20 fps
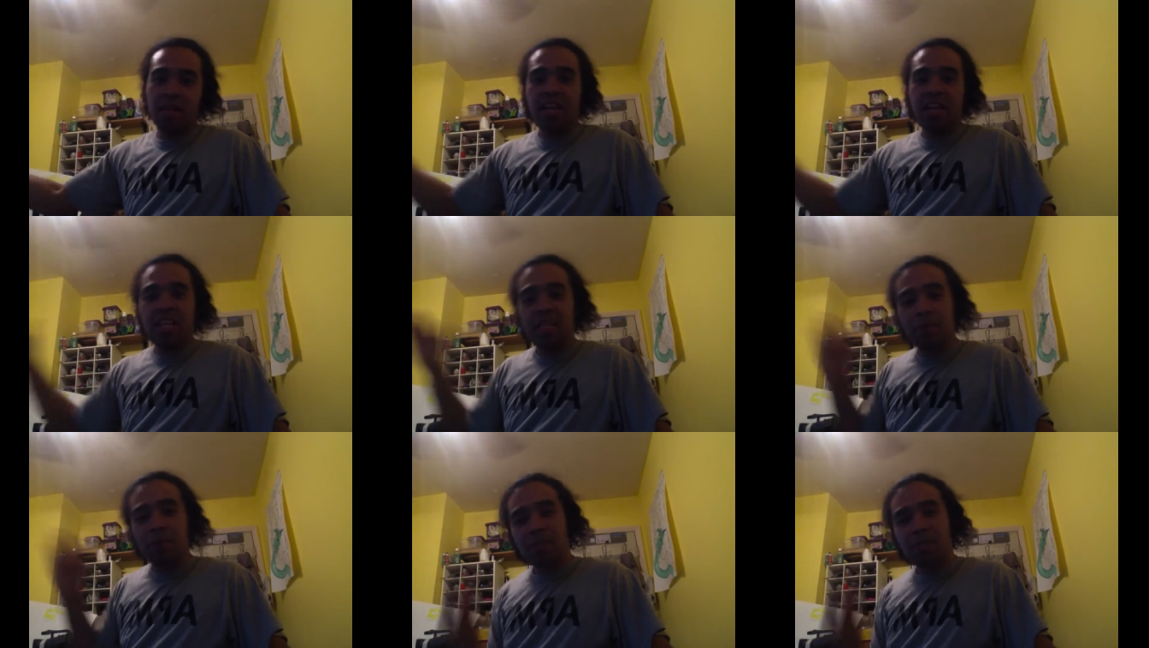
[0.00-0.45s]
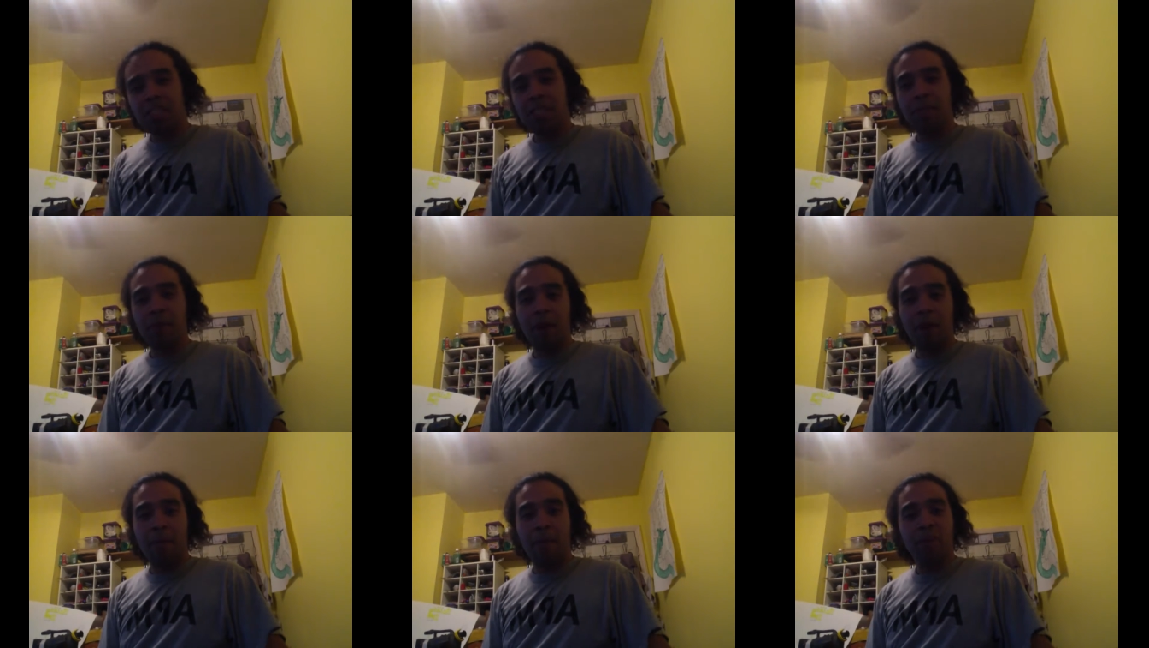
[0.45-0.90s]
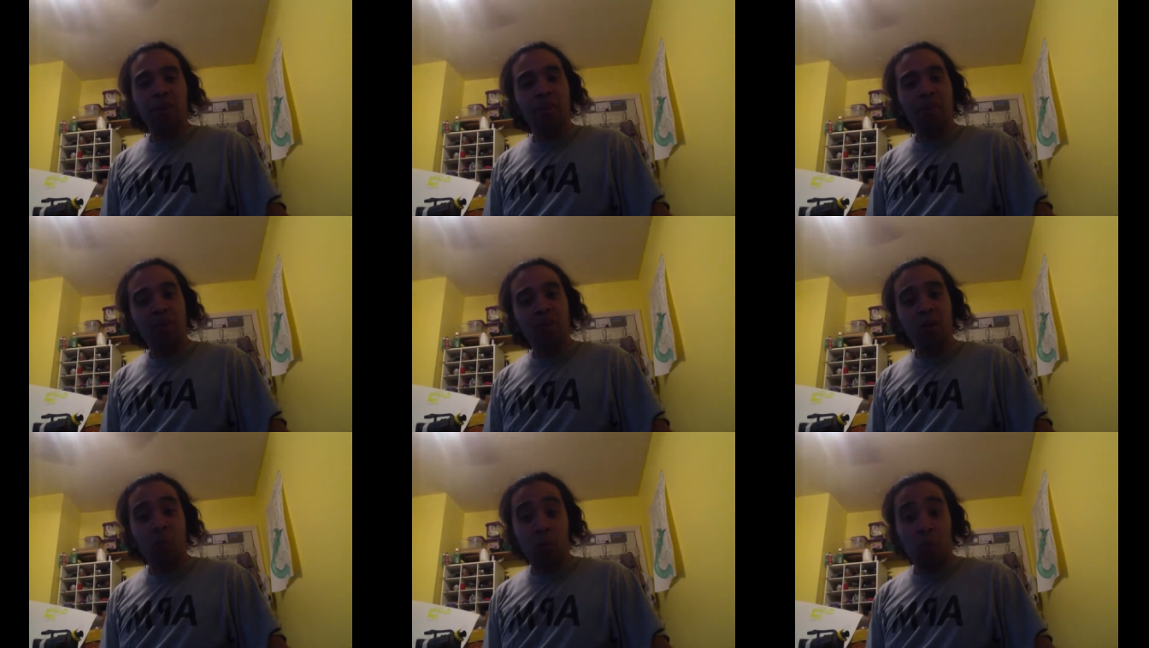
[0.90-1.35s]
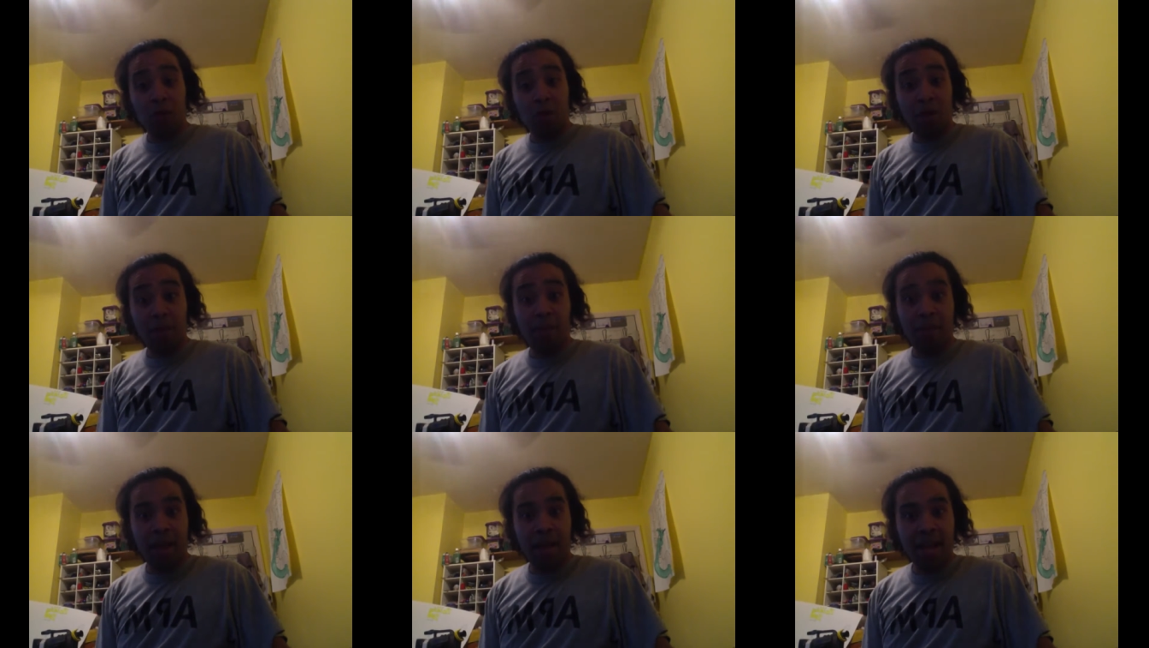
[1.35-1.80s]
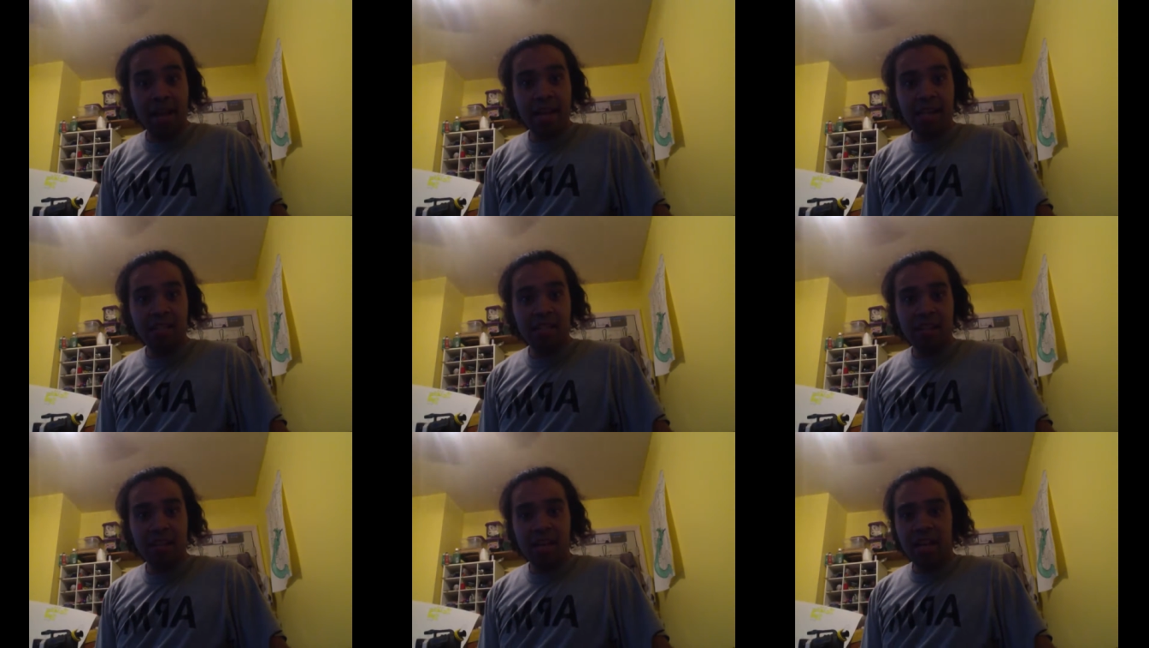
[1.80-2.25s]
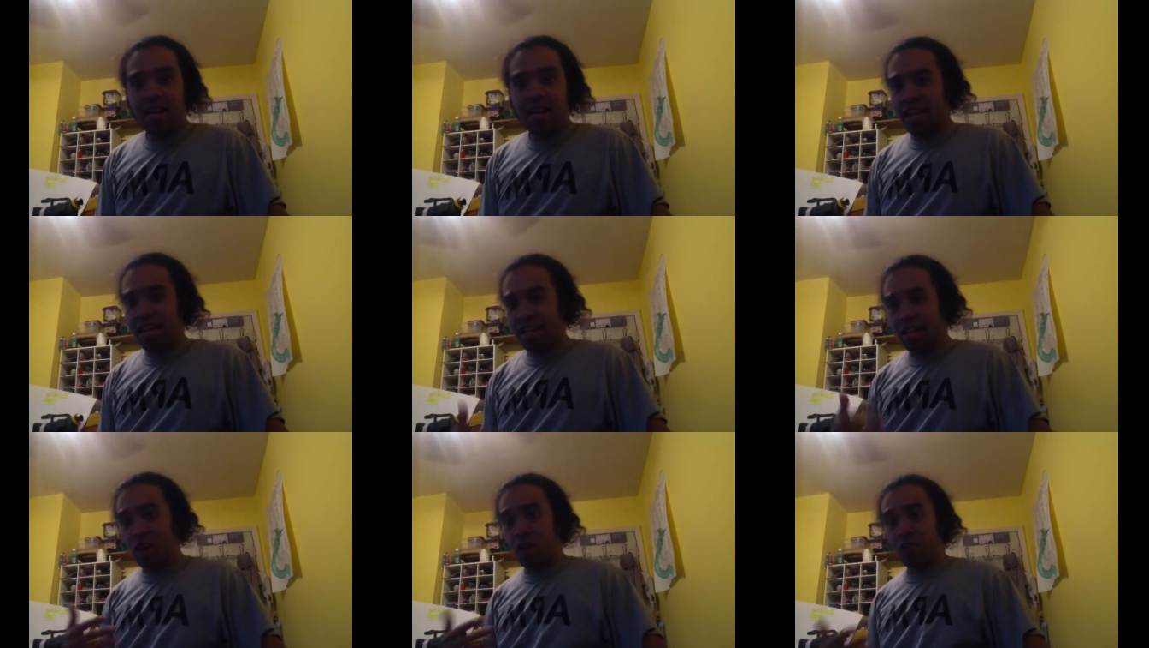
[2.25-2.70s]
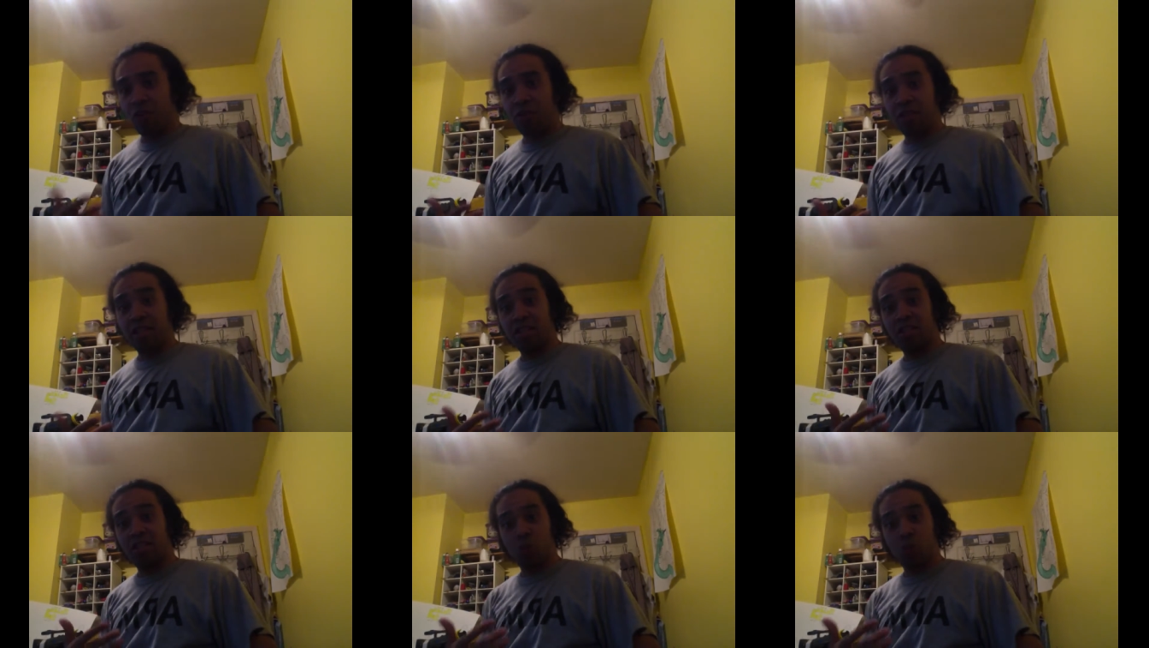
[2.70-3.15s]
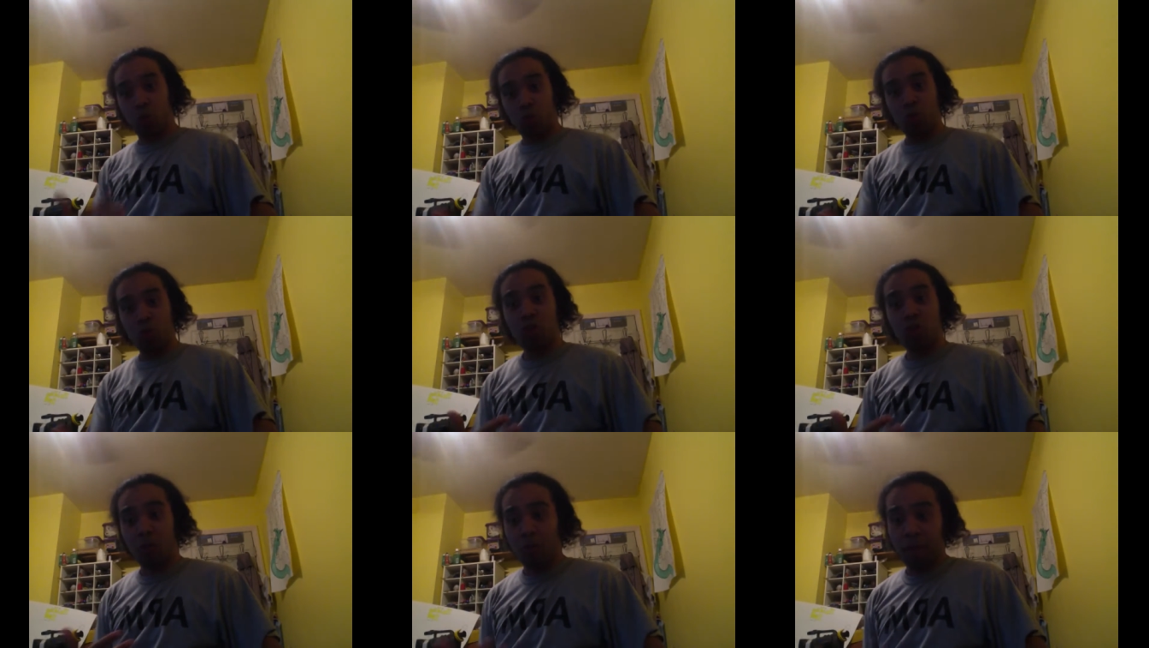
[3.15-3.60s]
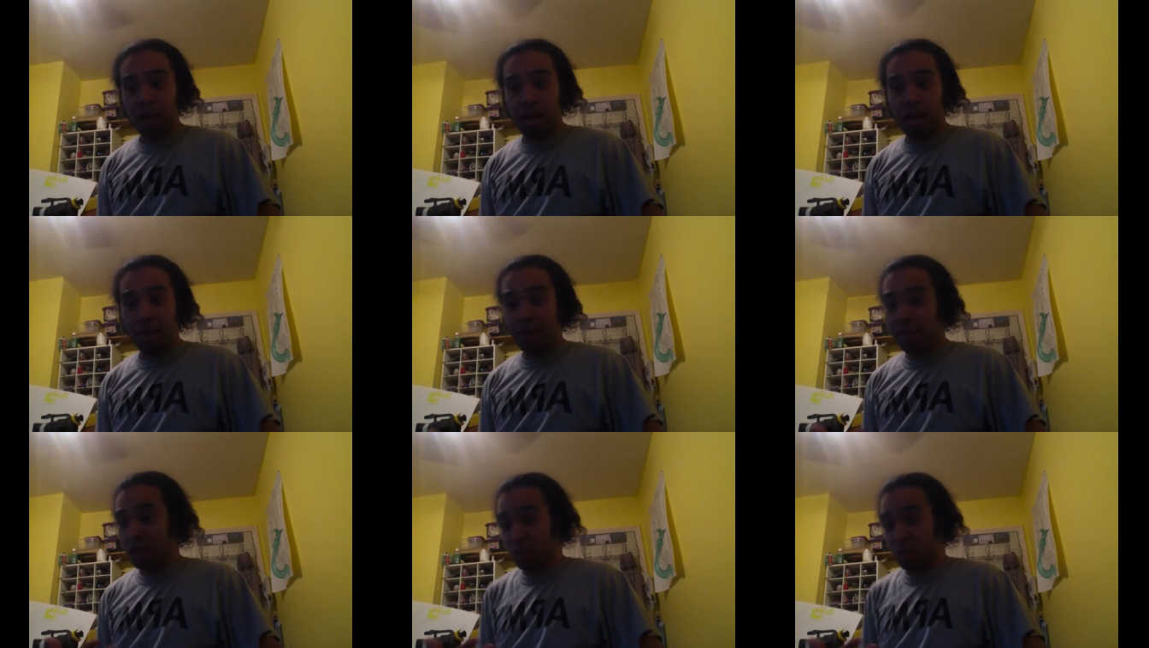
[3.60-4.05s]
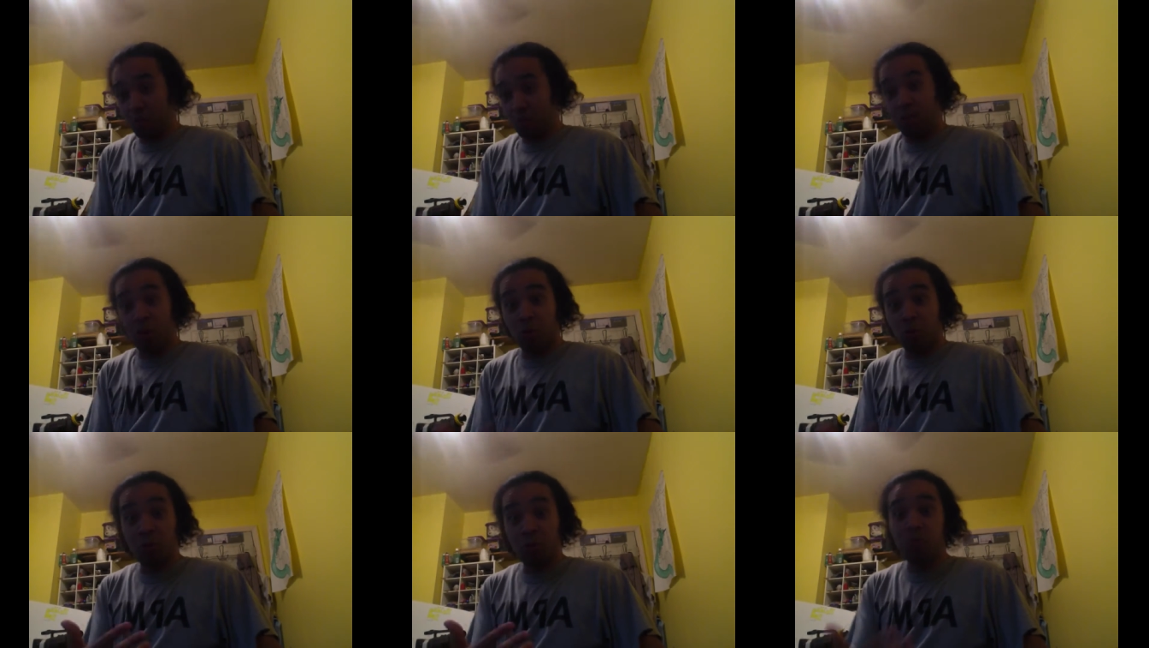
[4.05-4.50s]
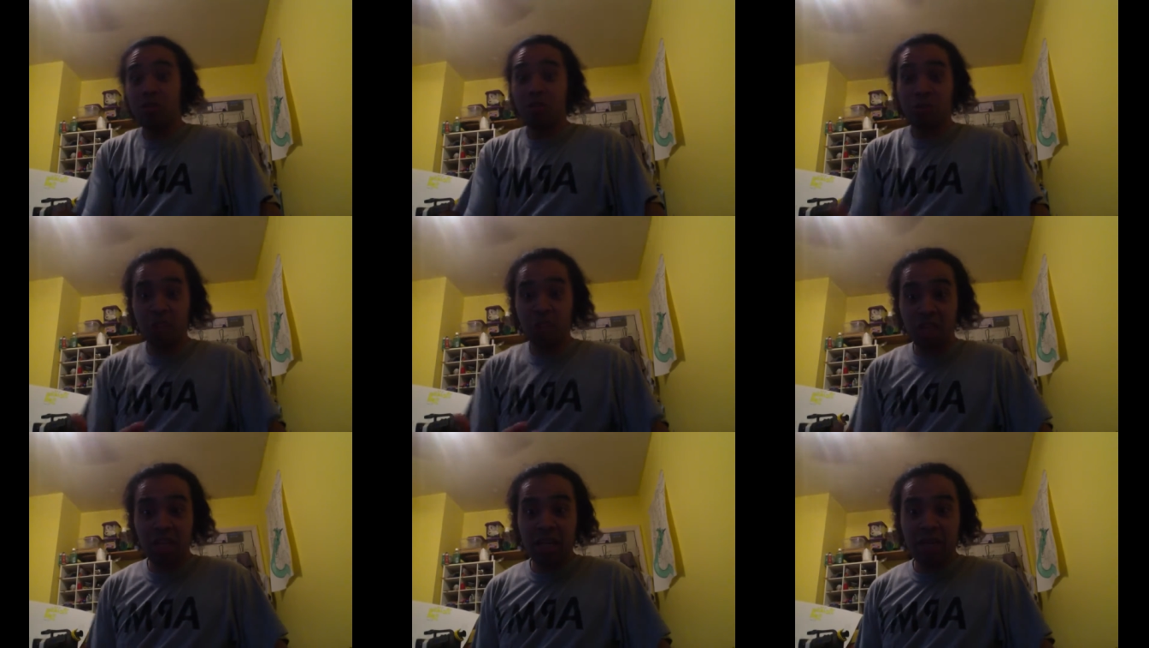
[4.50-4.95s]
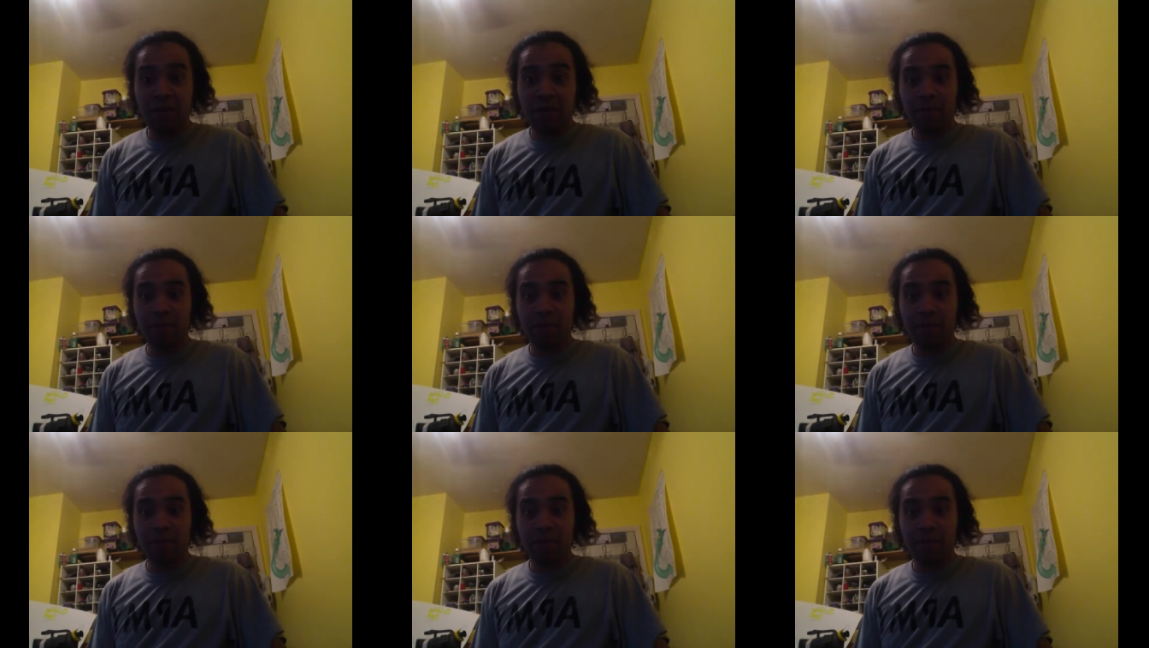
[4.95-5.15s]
especially by a motherfucker wearing a badge, and y'all think soldiers are bad because we go through some shit?